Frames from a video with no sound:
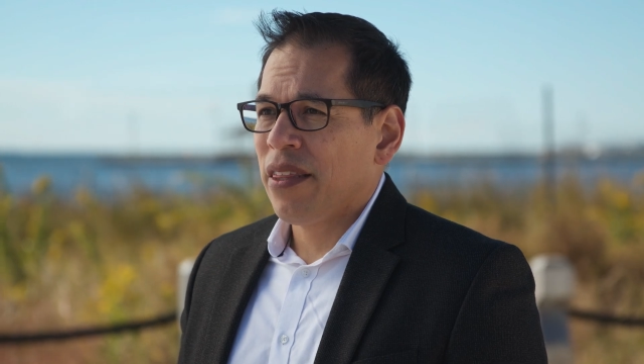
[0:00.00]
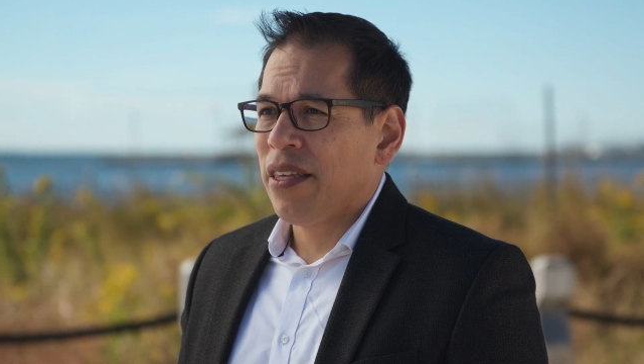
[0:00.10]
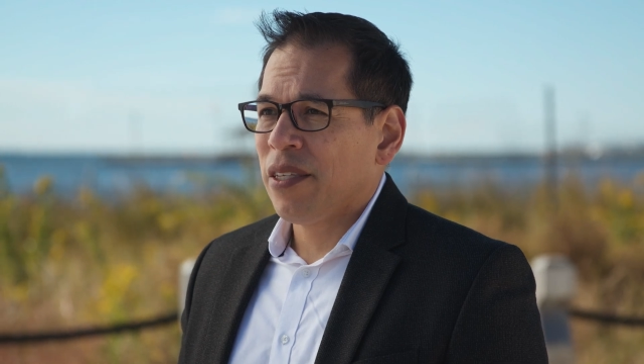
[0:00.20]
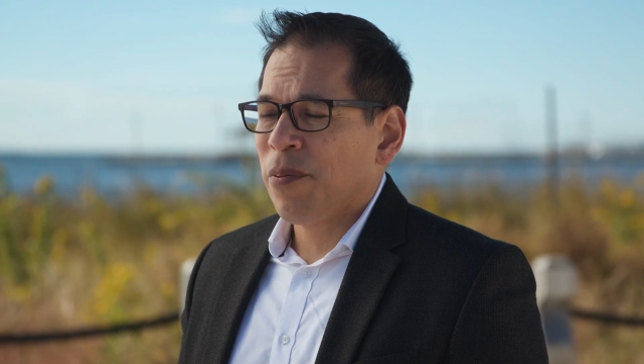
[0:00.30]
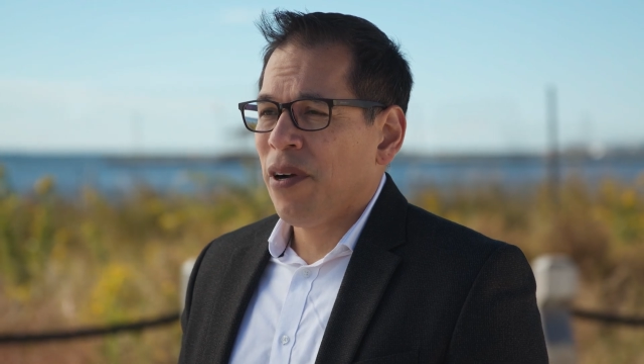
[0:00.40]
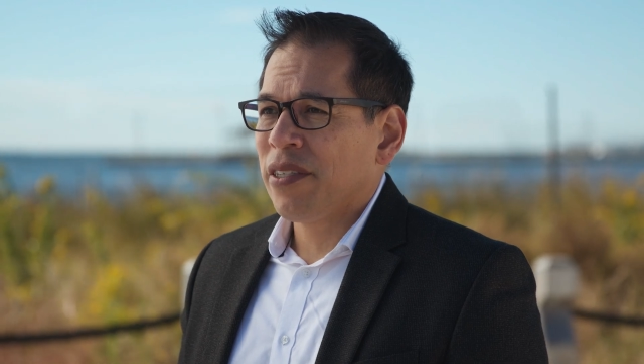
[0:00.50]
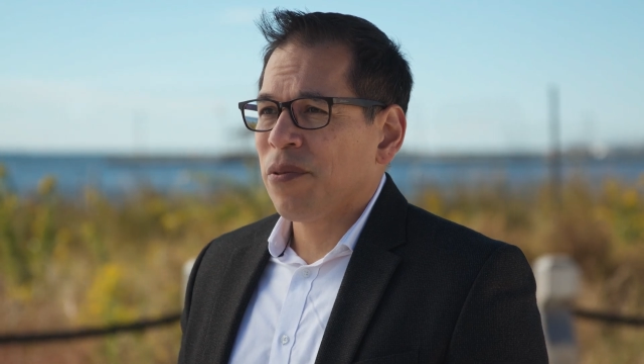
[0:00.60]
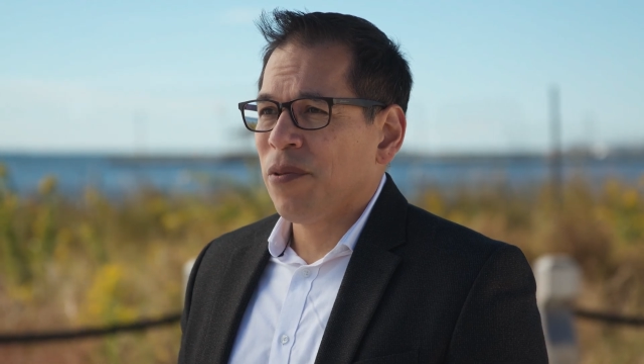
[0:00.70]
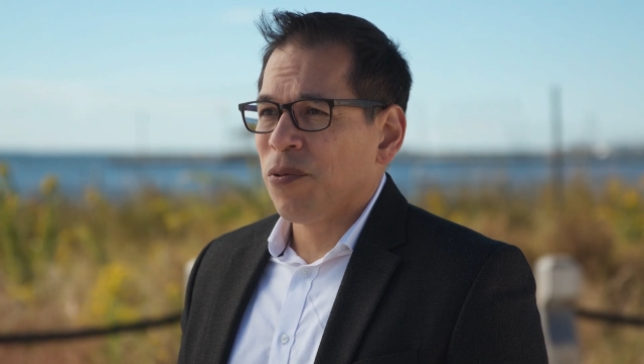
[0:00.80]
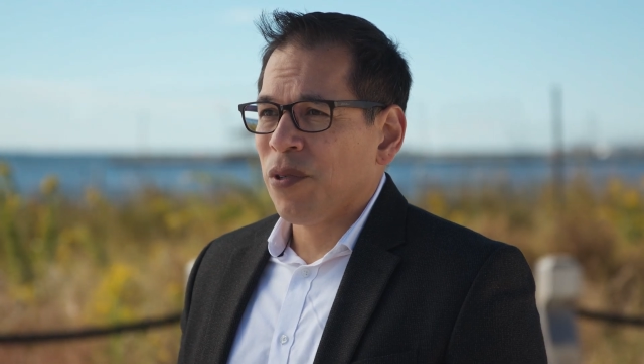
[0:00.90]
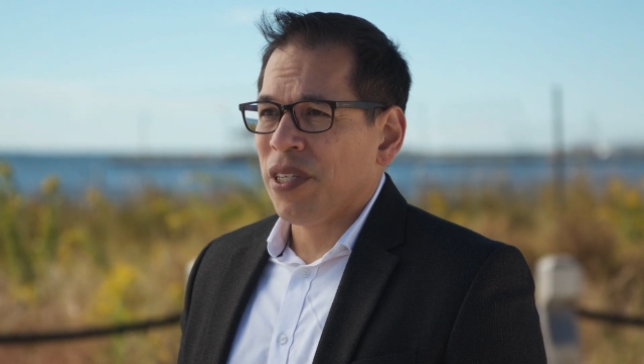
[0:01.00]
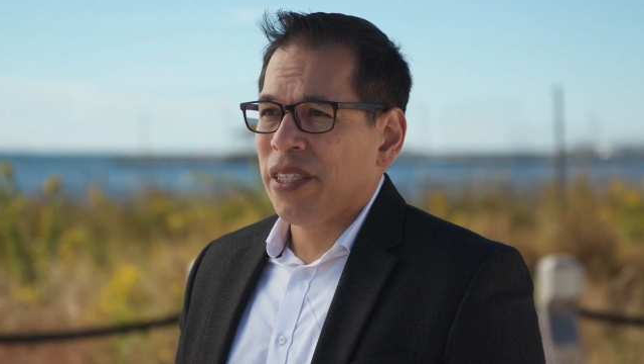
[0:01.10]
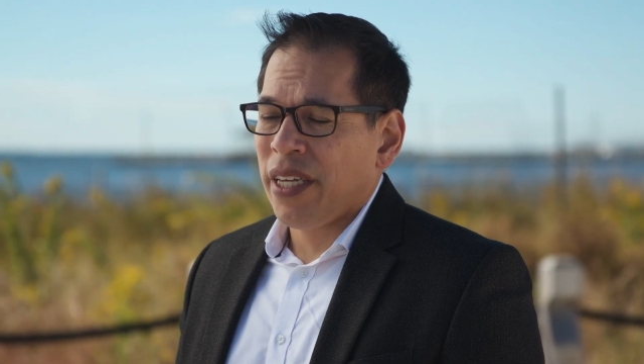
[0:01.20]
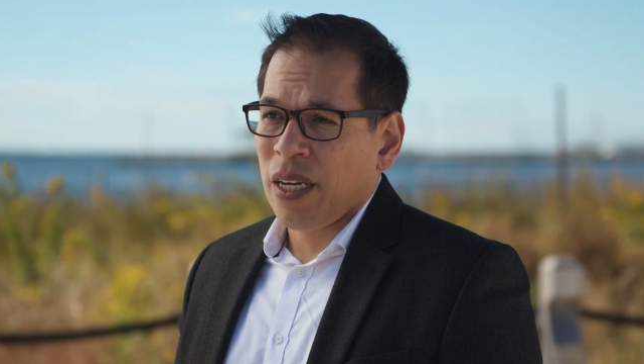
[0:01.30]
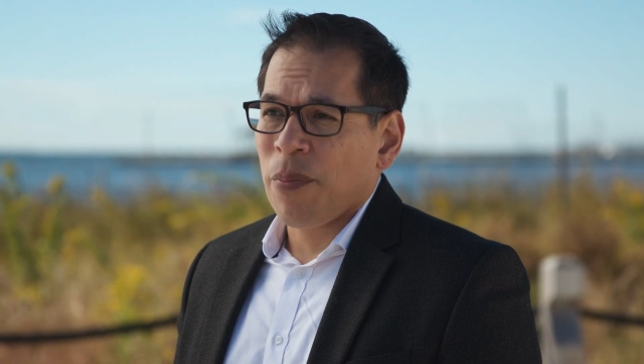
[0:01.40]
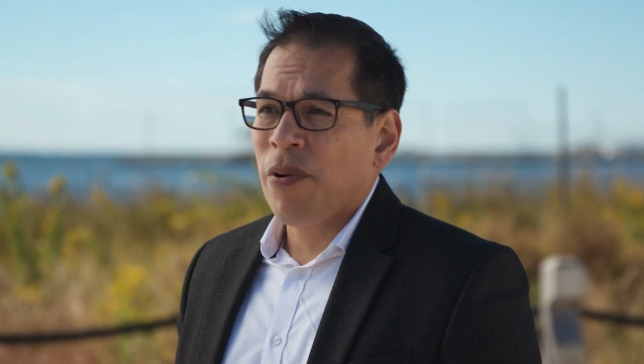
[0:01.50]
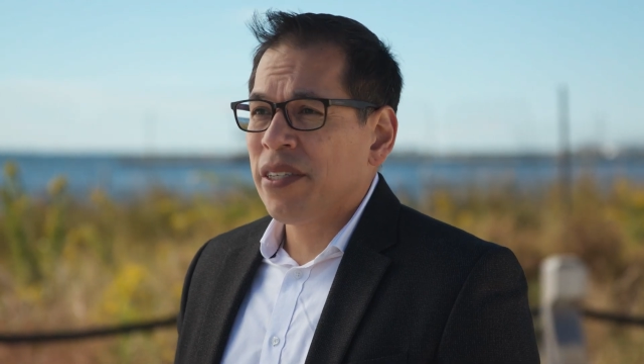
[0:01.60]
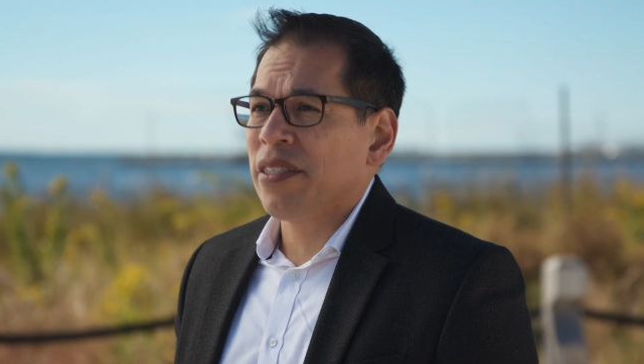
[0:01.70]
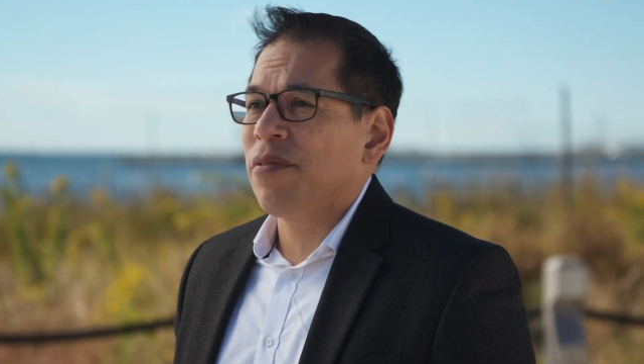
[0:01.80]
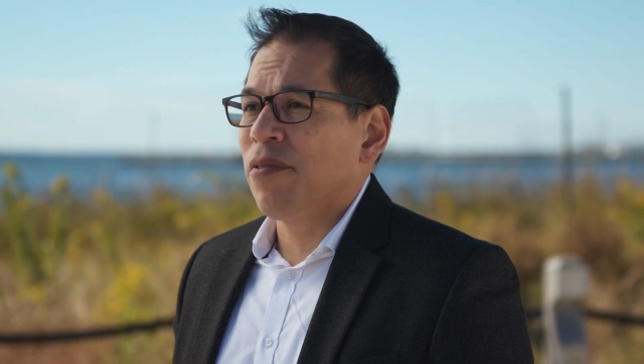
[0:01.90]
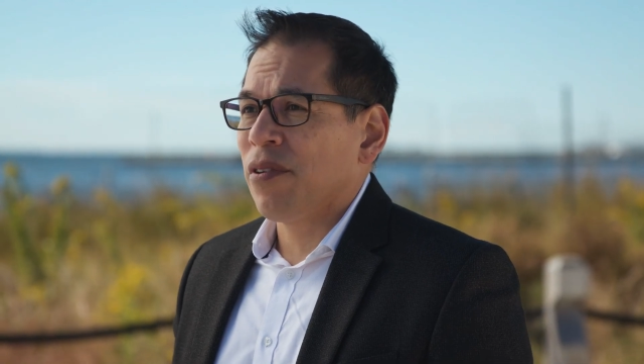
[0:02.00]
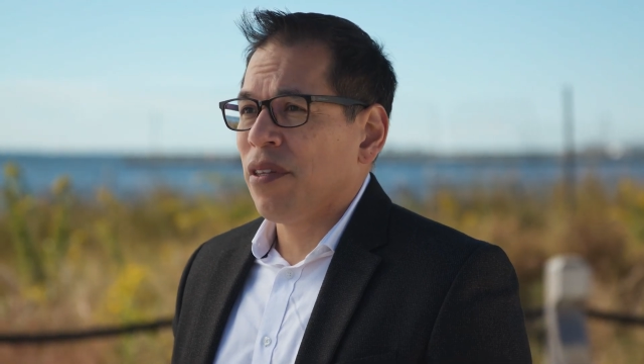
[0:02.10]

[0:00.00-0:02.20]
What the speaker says: this project was really setting a precedent